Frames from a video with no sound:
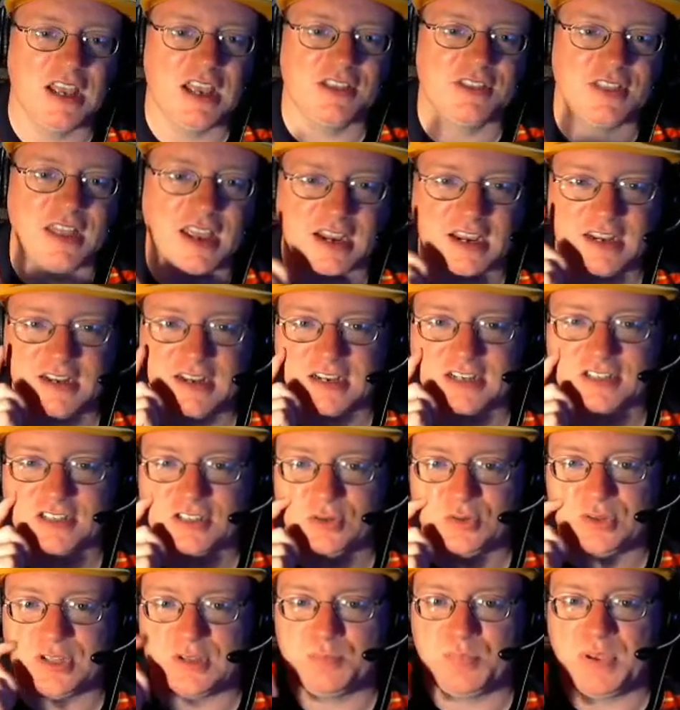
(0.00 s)
That connects
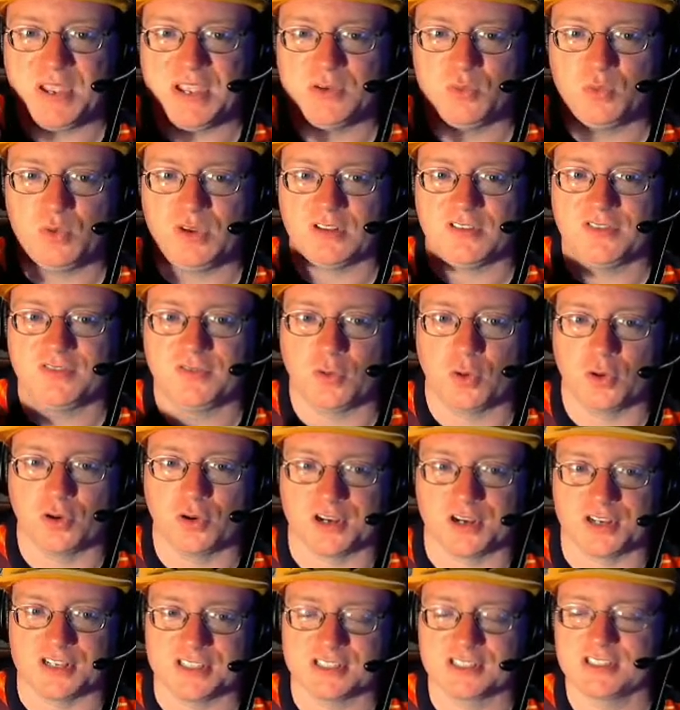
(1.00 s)
to the Pinwheel
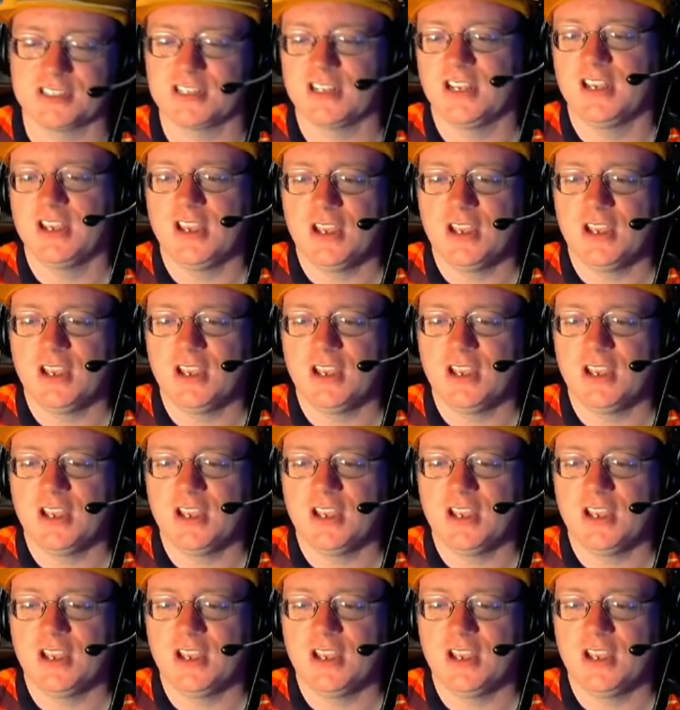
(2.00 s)
Forest,